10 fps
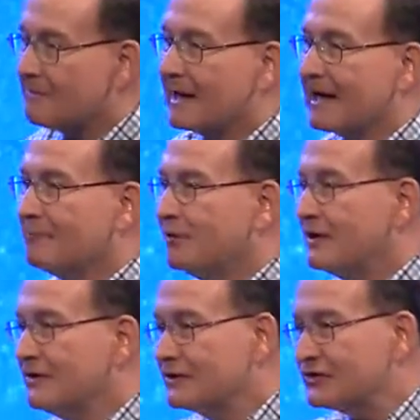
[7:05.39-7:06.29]
I got a pretty
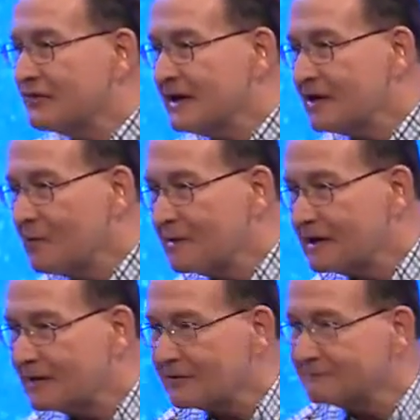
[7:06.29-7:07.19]
good string going
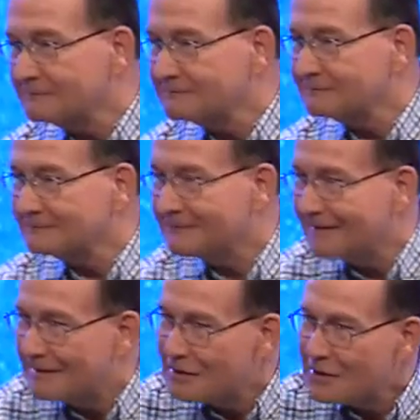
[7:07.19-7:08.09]
here
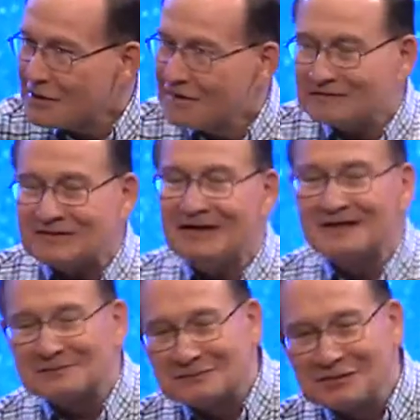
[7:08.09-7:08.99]
of
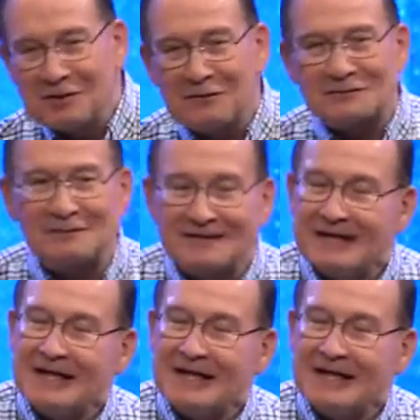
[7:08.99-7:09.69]
Sundays with jokes, but